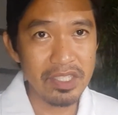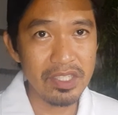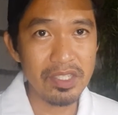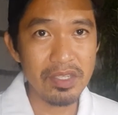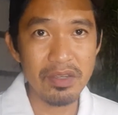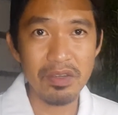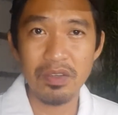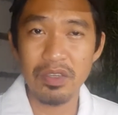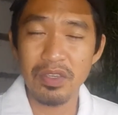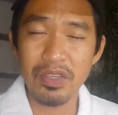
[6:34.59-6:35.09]

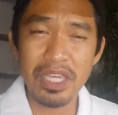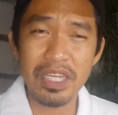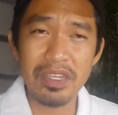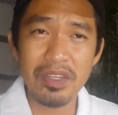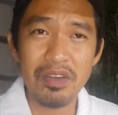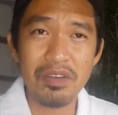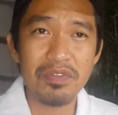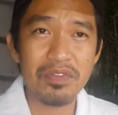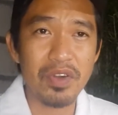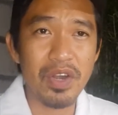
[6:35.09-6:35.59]
So you can
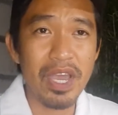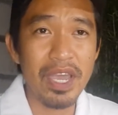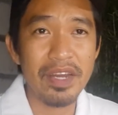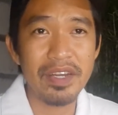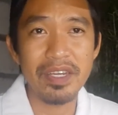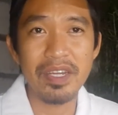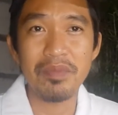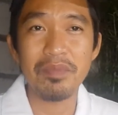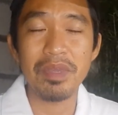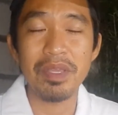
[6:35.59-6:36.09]
go for higher
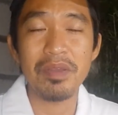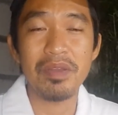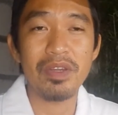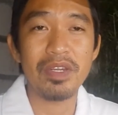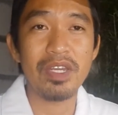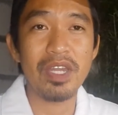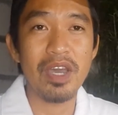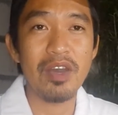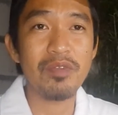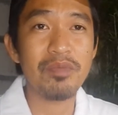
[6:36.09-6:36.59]

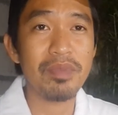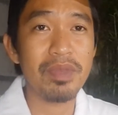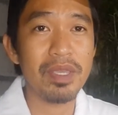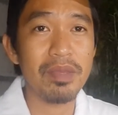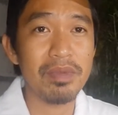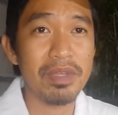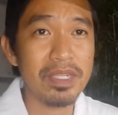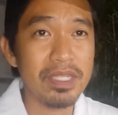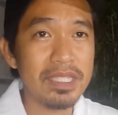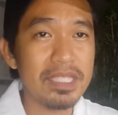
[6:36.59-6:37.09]
down
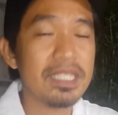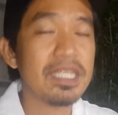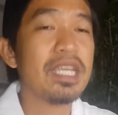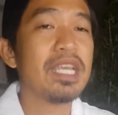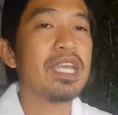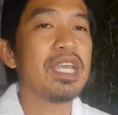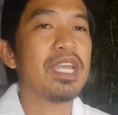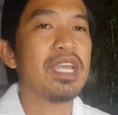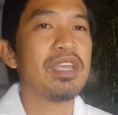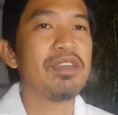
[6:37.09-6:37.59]
payment
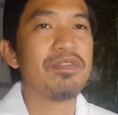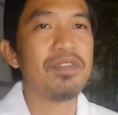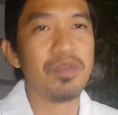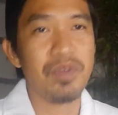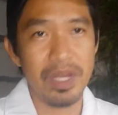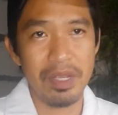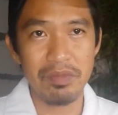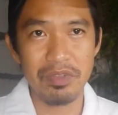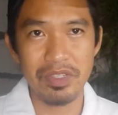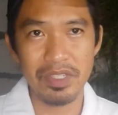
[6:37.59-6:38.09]
if you were
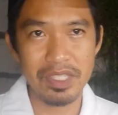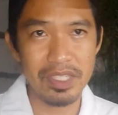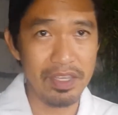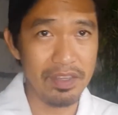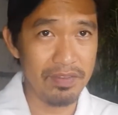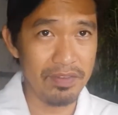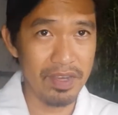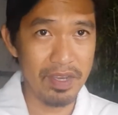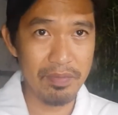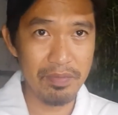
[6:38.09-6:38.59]
able to
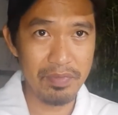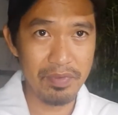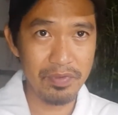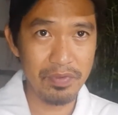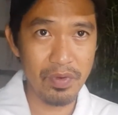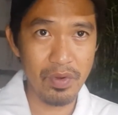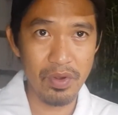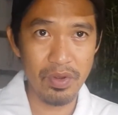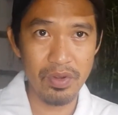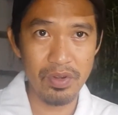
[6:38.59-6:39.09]
save up
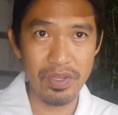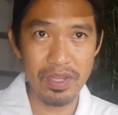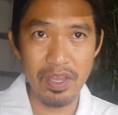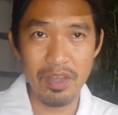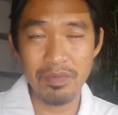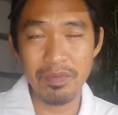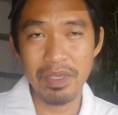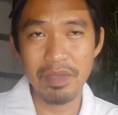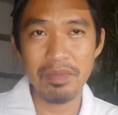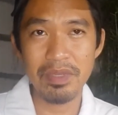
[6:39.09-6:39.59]
for your down
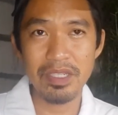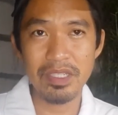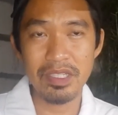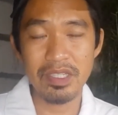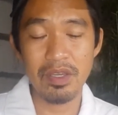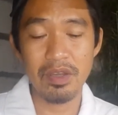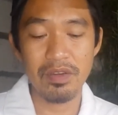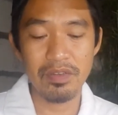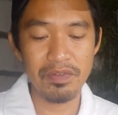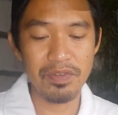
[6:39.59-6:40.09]
payment
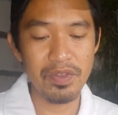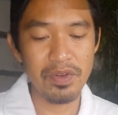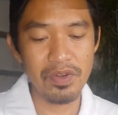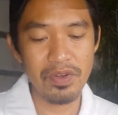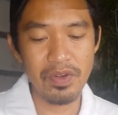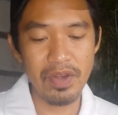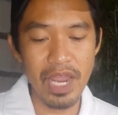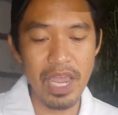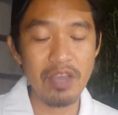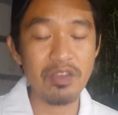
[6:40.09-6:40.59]
of your
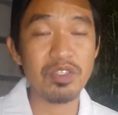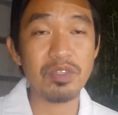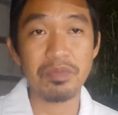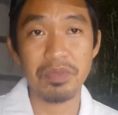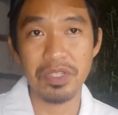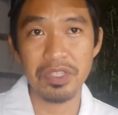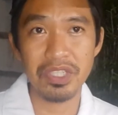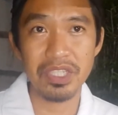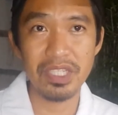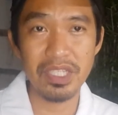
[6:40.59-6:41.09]
house
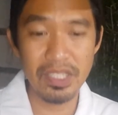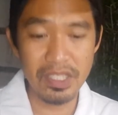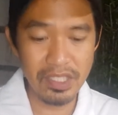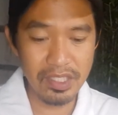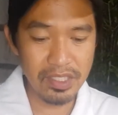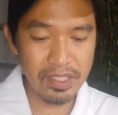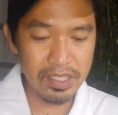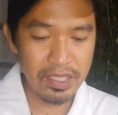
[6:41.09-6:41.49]
purchase.